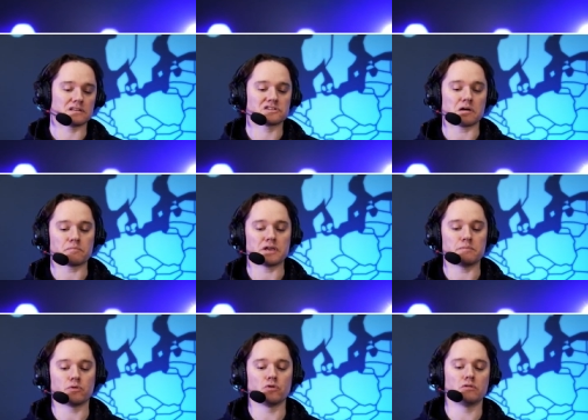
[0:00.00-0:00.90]
some
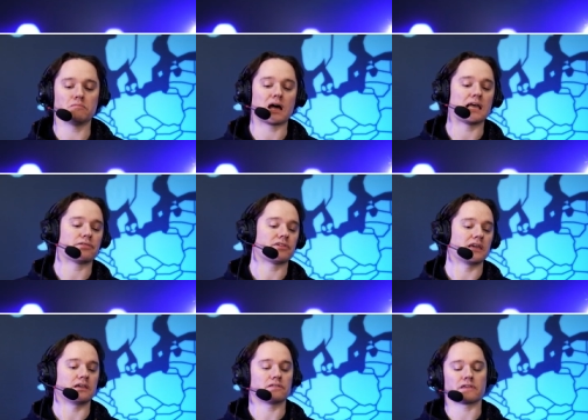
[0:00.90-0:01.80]
people might
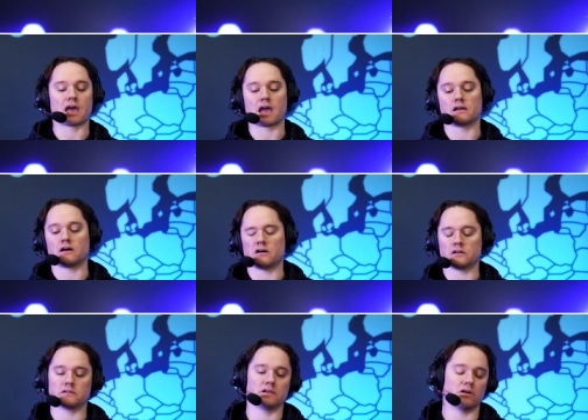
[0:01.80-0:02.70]
think that,
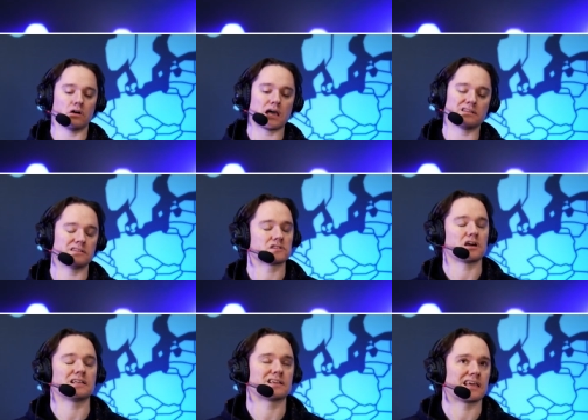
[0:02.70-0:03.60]
oh, you know, how did this
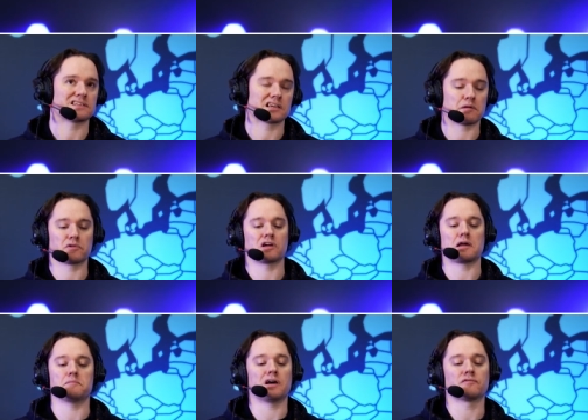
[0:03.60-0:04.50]
guy get to Capcom
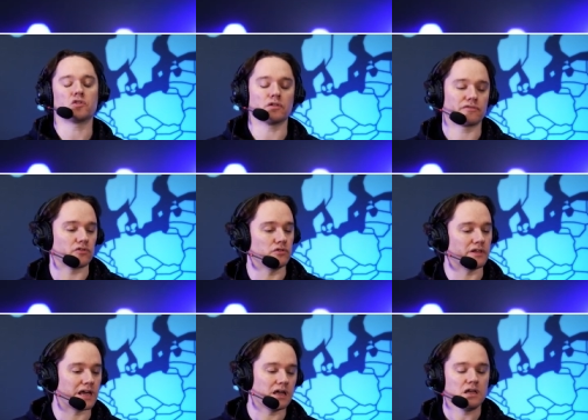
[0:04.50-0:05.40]
Cup? He might have got through
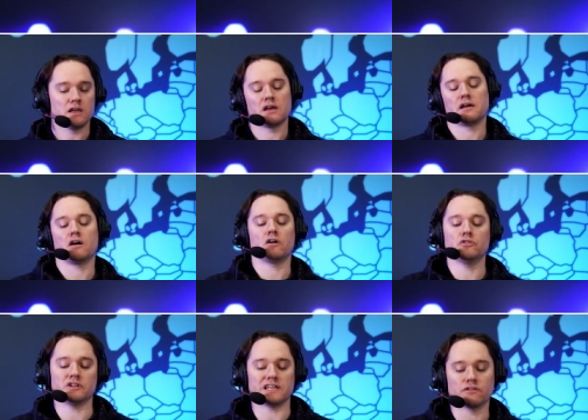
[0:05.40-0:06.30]
there. Uh,
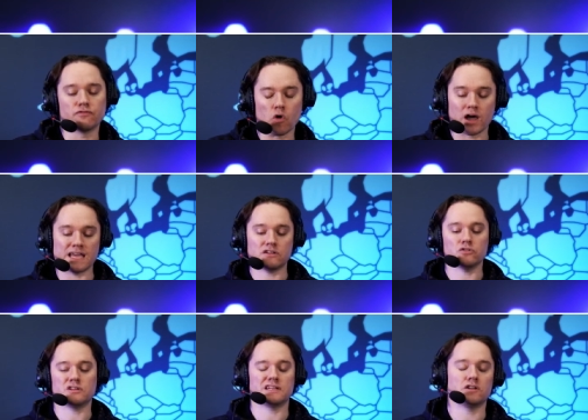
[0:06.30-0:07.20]
who did he avoid?
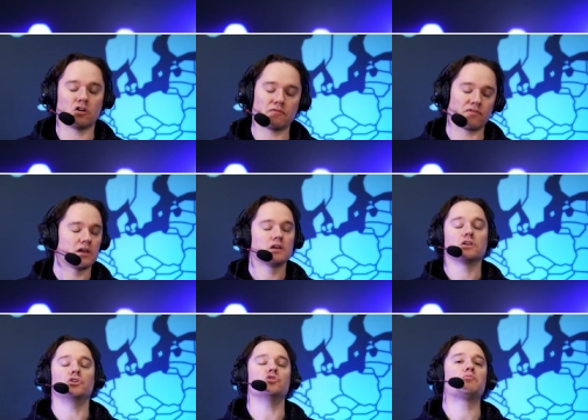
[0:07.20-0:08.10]
Who did he not?
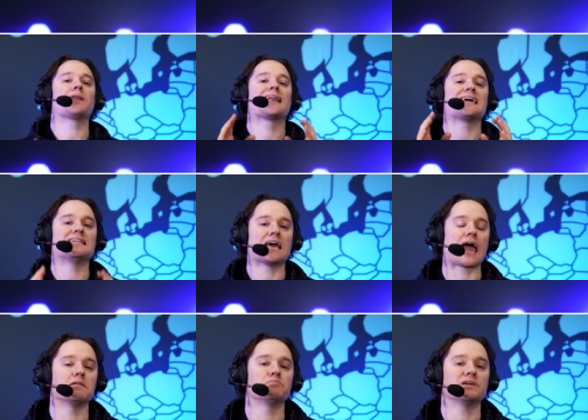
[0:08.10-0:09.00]
You played
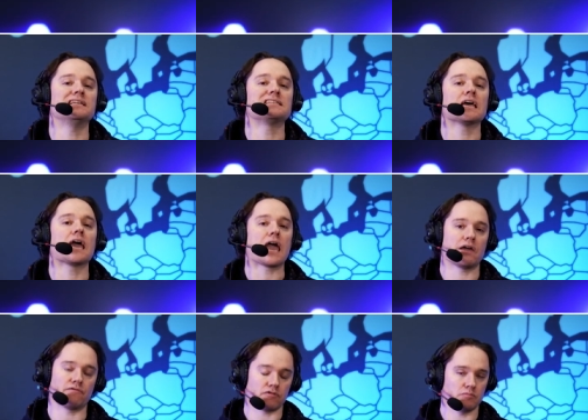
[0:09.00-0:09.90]
and beat
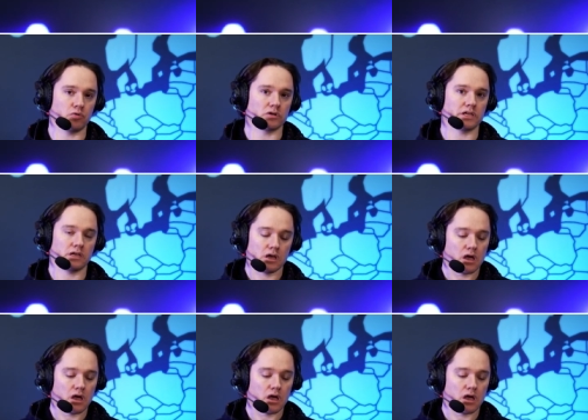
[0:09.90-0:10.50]
everybody.